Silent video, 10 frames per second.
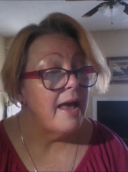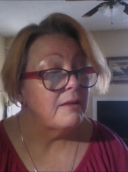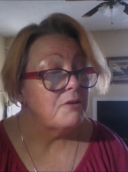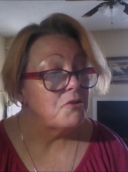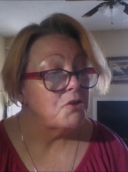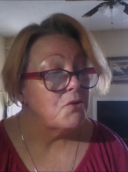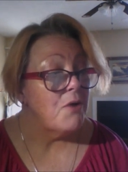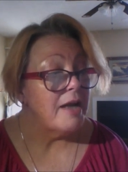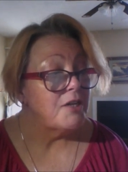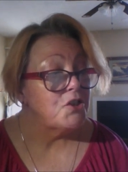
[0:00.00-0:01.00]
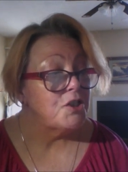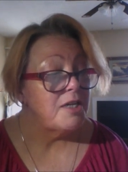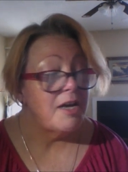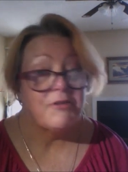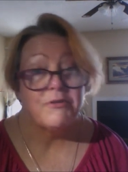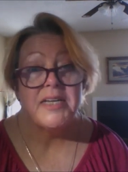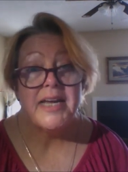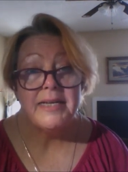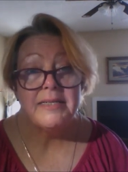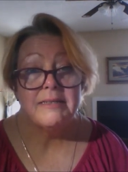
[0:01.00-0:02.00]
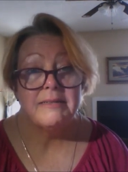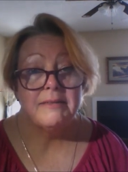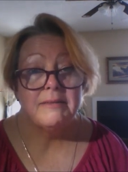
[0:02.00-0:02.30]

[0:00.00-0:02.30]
calendar scratched another date